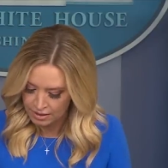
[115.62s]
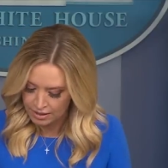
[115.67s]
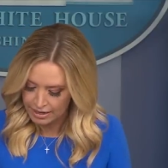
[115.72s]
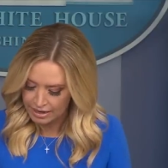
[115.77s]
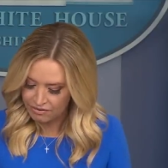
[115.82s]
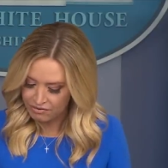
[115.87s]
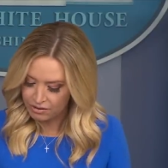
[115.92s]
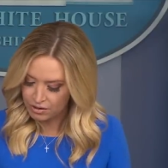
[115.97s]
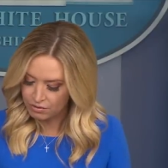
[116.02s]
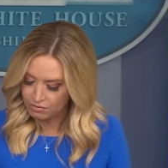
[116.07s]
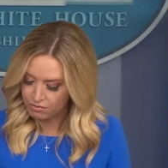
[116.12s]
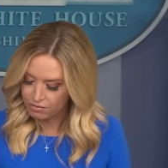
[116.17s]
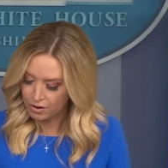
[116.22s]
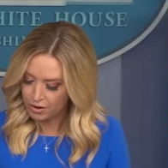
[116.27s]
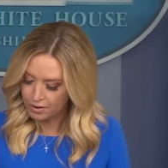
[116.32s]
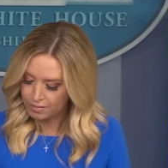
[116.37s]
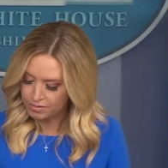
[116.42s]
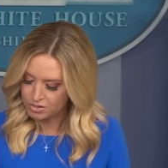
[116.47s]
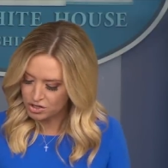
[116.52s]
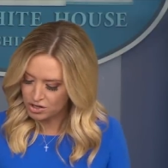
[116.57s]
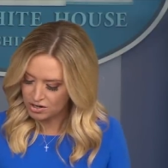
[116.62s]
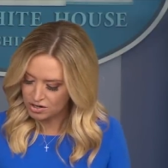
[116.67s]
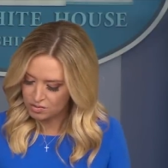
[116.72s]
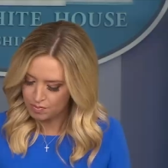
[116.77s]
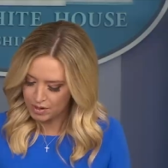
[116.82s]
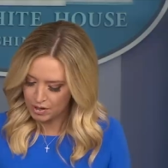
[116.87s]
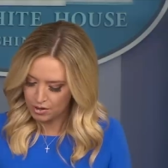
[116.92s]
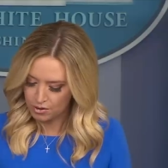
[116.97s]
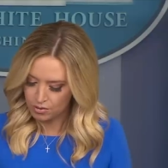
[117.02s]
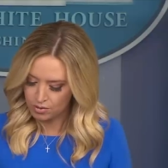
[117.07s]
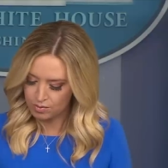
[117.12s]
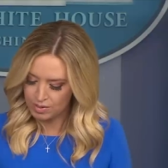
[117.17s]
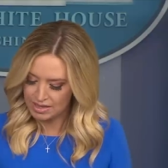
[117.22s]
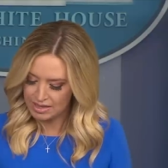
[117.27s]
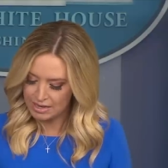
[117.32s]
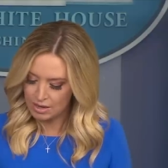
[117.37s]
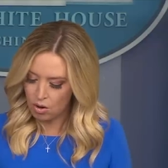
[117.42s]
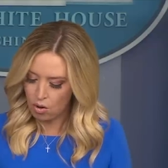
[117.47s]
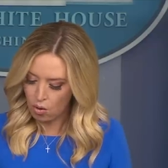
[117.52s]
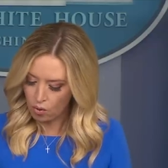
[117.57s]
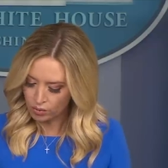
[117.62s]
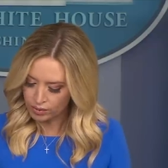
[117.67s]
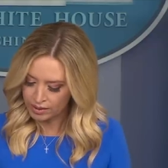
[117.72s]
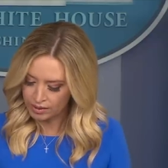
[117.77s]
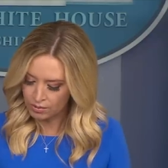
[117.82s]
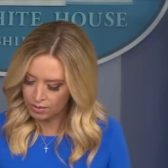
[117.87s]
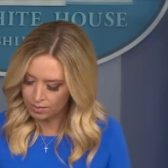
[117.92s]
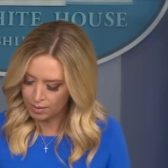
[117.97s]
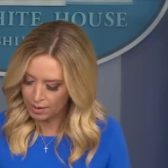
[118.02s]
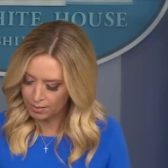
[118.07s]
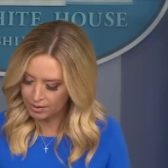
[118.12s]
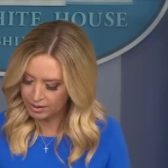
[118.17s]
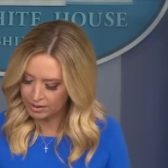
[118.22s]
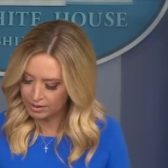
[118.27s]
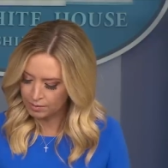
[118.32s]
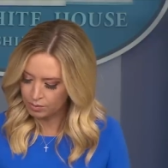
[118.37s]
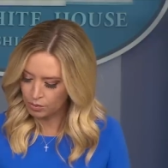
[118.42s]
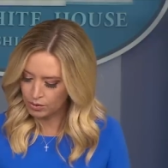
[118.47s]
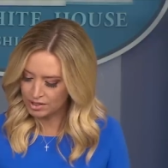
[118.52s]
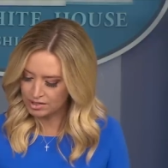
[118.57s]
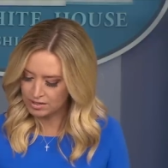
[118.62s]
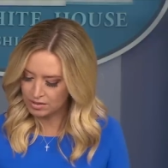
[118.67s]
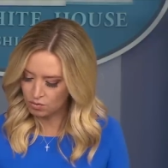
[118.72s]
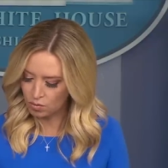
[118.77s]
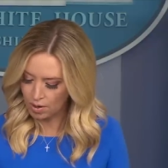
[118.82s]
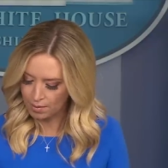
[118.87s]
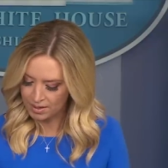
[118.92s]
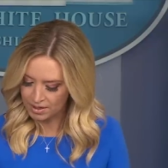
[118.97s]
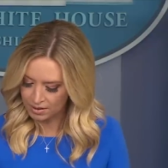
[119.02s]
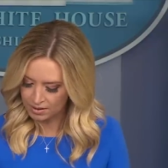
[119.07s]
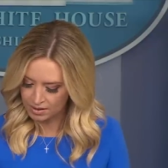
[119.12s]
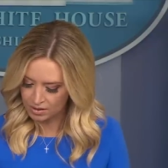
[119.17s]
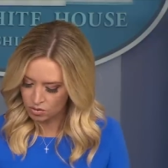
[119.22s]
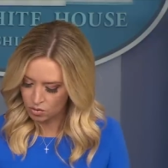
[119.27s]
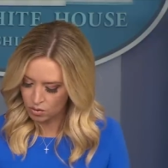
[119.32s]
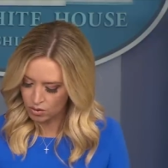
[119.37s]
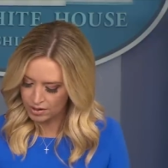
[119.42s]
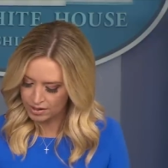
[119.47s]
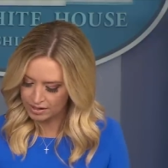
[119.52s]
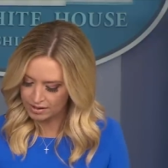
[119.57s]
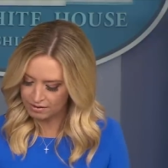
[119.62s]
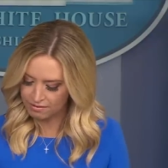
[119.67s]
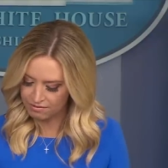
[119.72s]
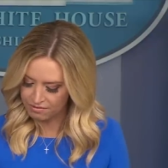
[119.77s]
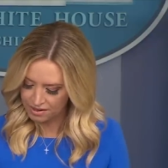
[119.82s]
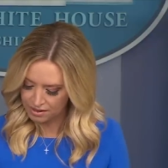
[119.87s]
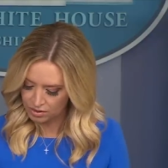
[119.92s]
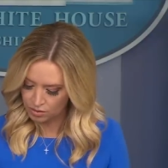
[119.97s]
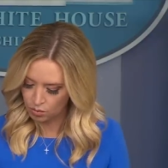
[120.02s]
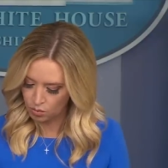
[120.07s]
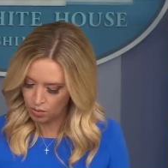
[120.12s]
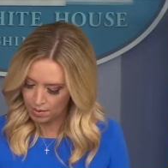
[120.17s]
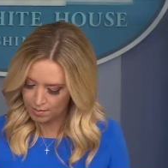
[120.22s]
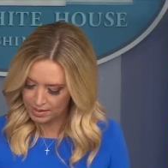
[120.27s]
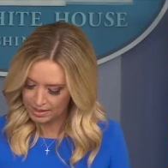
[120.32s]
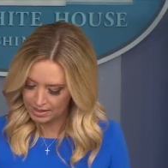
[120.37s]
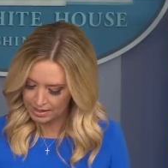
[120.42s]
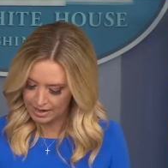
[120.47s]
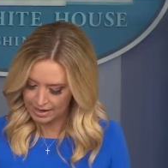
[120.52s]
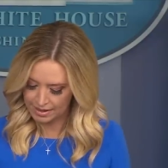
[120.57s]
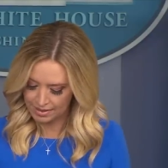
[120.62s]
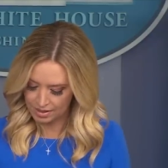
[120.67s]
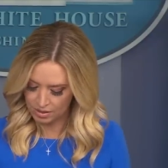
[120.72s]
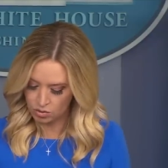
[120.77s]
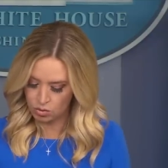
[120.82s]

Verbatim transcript: If confirmed, Judge Barrett would be the only Republican appointed woman on the court and the fifth woman in the